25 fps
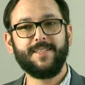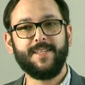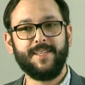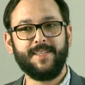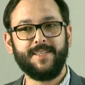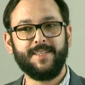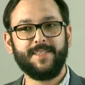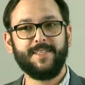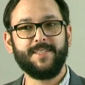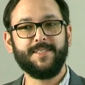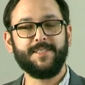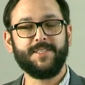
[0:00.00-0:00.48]

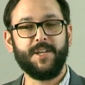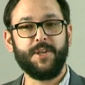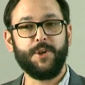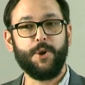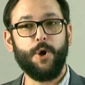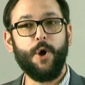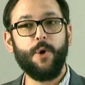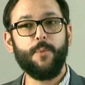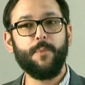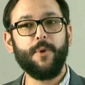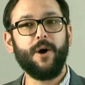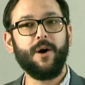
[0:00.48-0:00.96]
Thind is
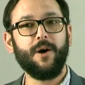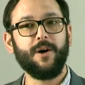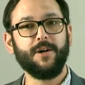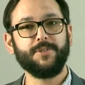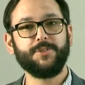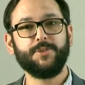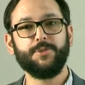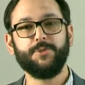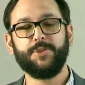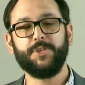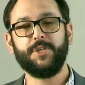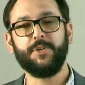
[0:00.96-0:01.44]
in Omaha,
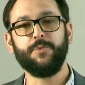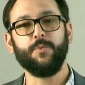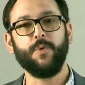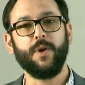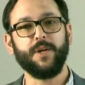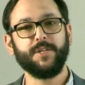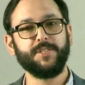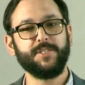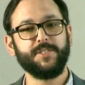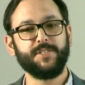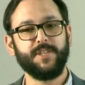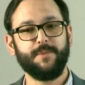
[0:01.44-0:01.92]
so she
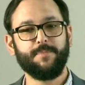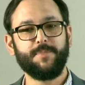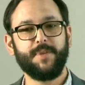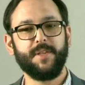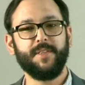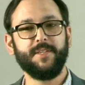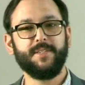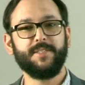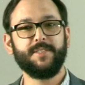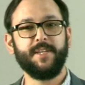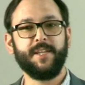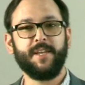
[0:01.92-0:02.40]
rushes up to
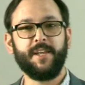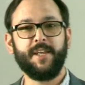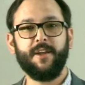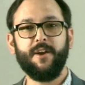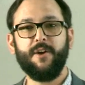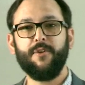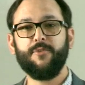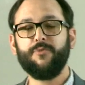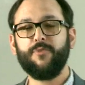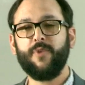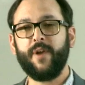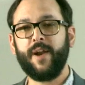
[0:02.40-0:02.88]
the city
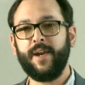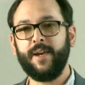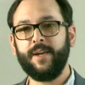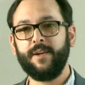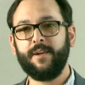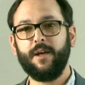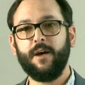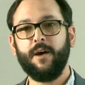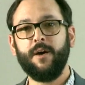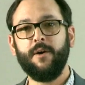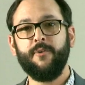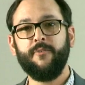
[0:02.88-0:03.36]

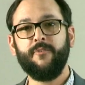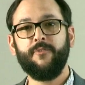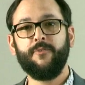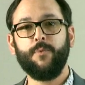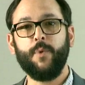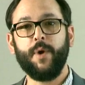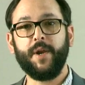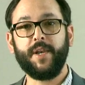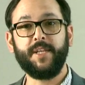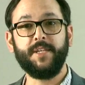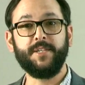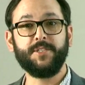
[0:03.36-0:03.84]
afraid of
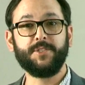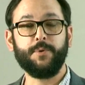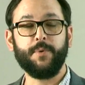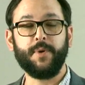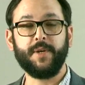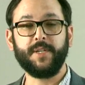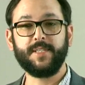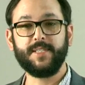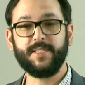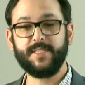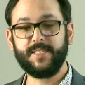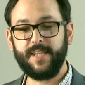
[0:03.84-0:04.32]
what he's
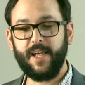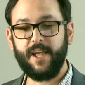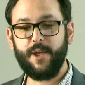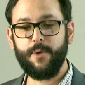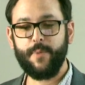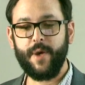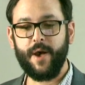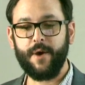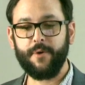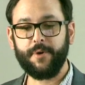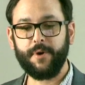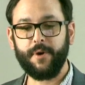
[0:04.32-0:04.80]
going to say
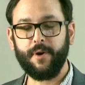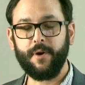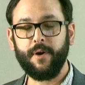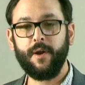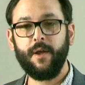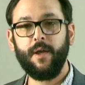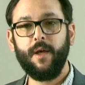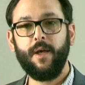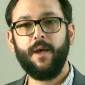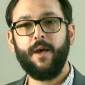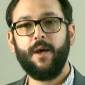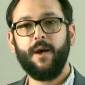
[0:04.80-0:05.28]
about her.